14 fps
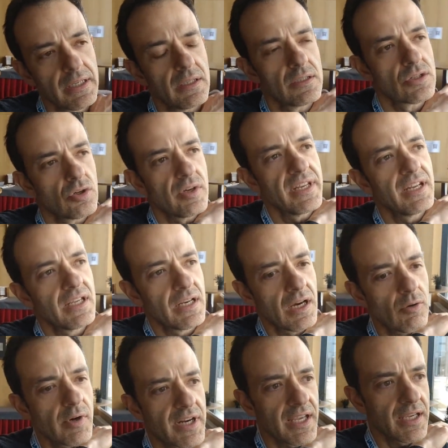Yeah, so in
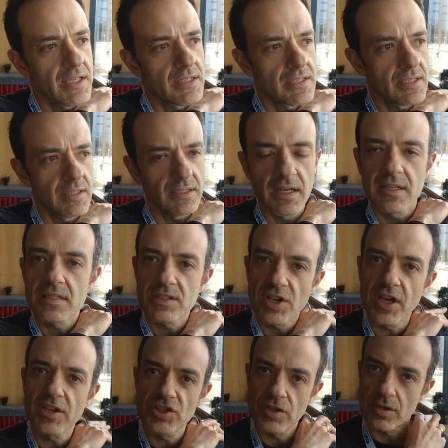our case, it has
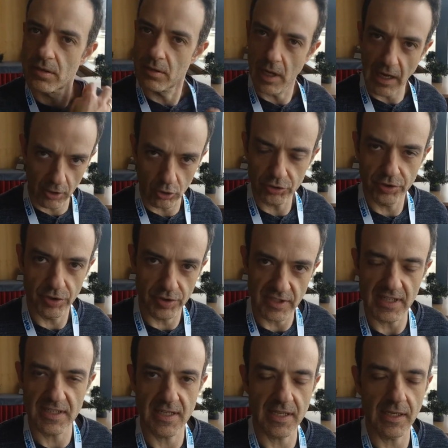changed a lot
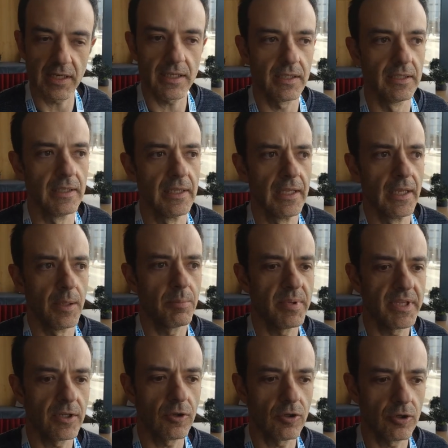drastically
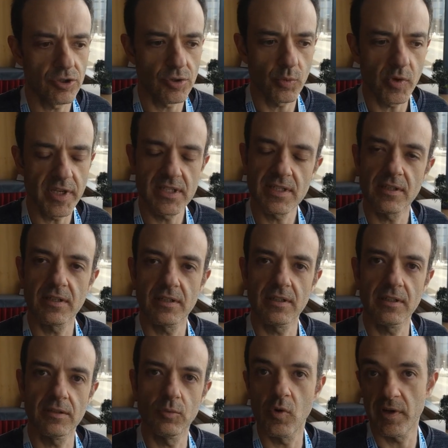because we
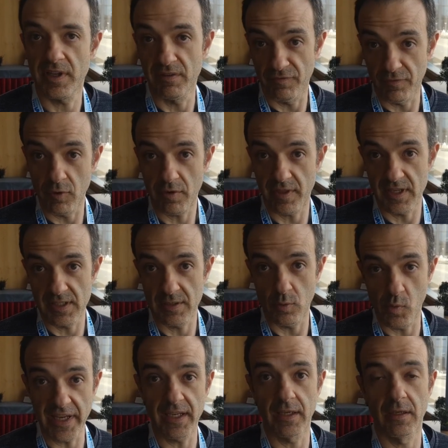started working 4 days a
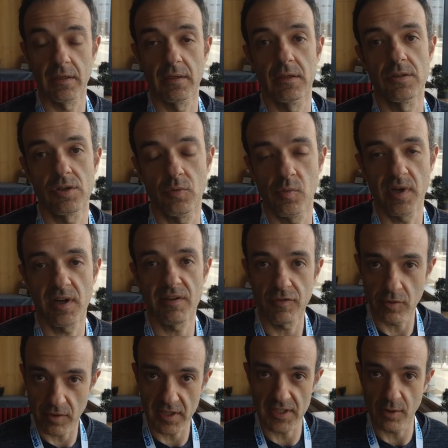week. So we are a
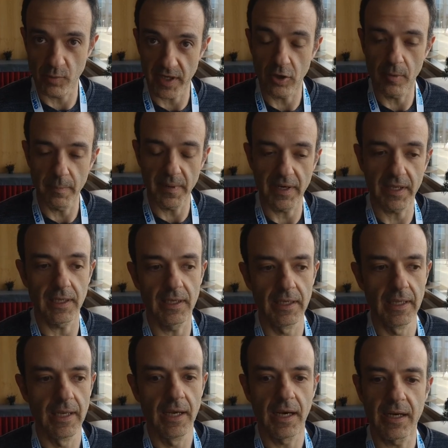4 days a week company,
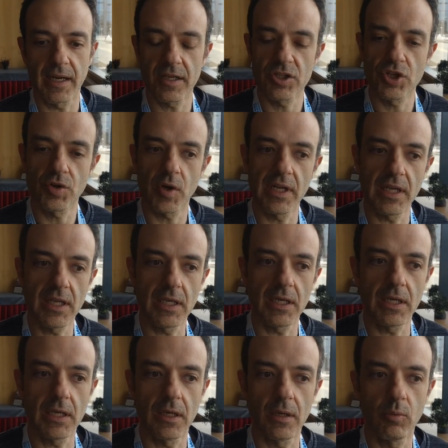and actually
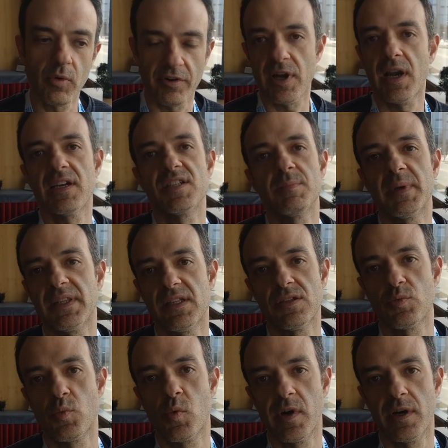we realized
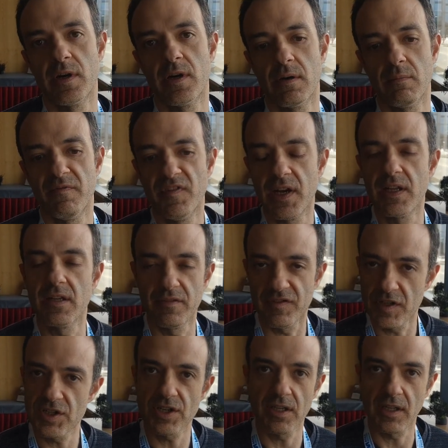meetings were very
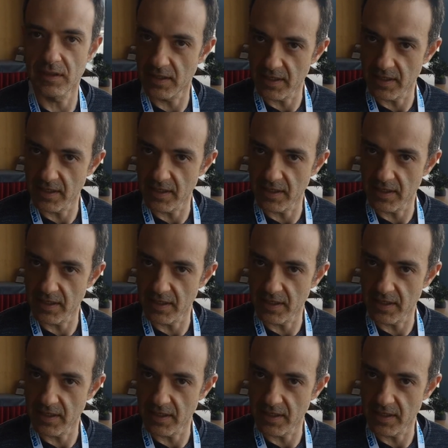inefficient and